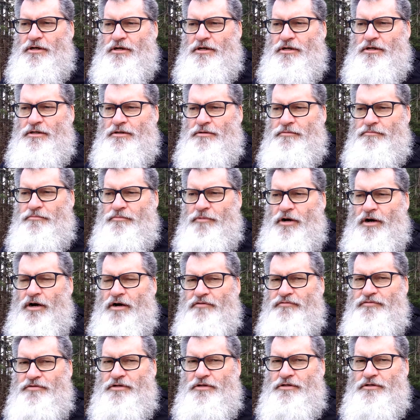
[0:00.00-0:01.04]
Um,
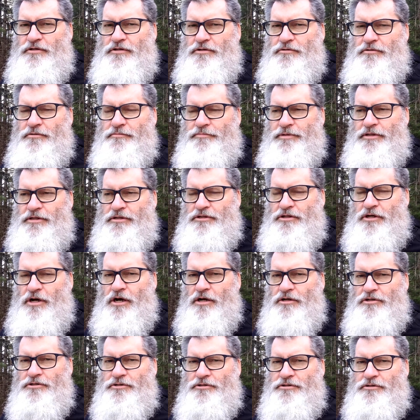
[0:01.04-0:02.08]
often there would be a
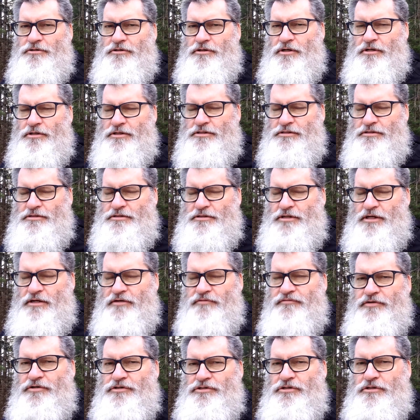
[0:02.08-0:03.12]
doctor on a
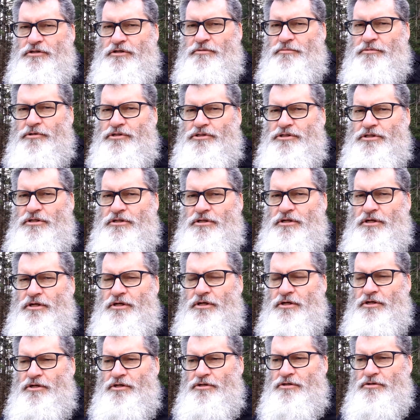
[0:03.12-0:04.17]
television commercial
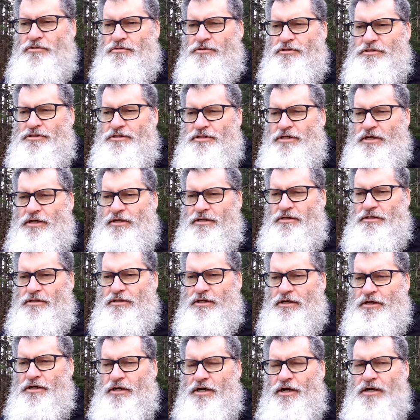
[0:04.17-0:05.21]
who would say,
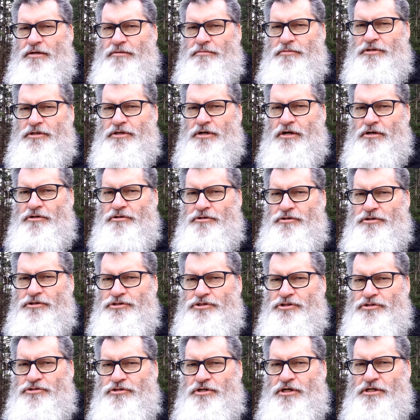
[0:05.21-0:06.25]
uh, I am a doctor, you
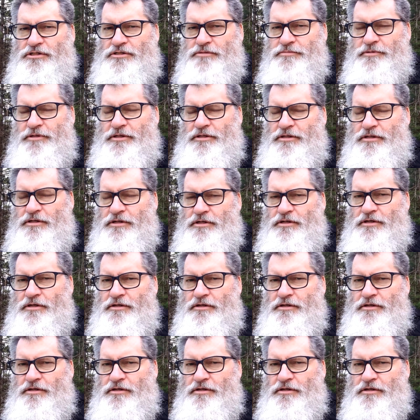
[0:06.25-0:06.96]
should trust me.